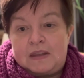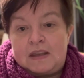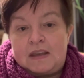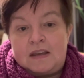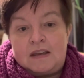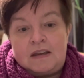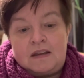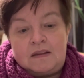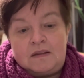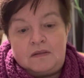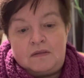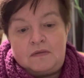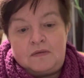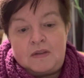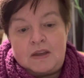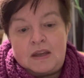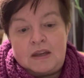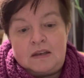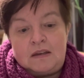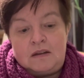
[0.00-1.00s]
And
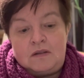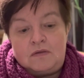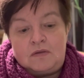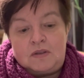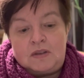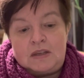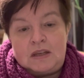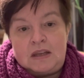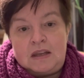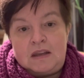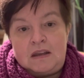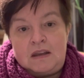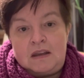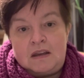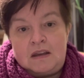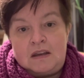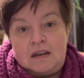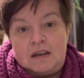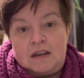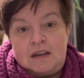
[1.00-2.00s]
then you see
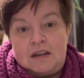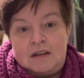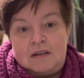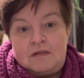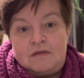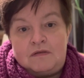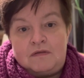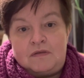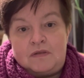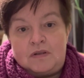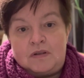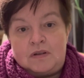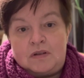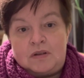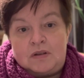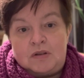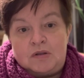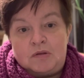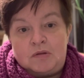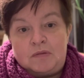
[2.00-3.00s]

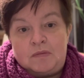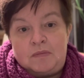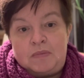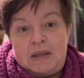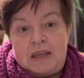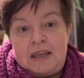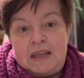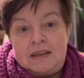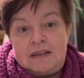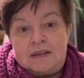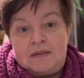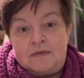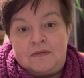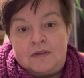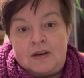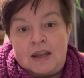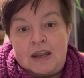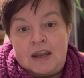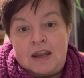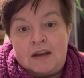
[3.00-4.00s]
the peace
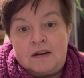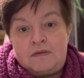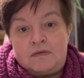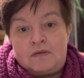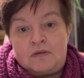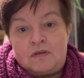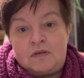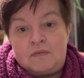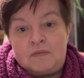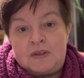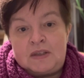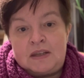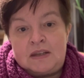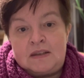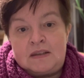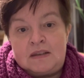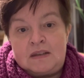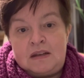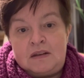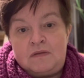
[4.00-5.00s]
flag from
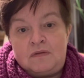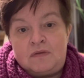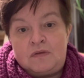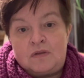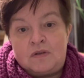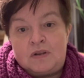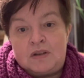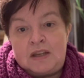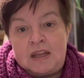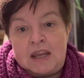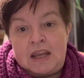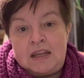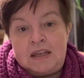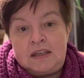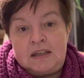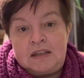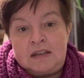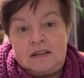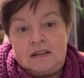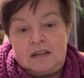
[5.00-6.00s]
1648